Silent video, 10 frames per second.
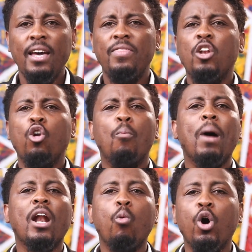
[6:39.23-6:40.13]
that no
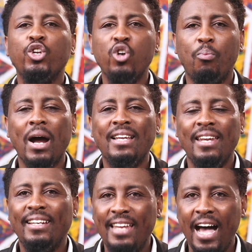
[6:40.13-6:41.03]
matter what your
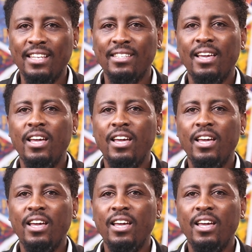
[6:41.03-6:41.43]
partner does,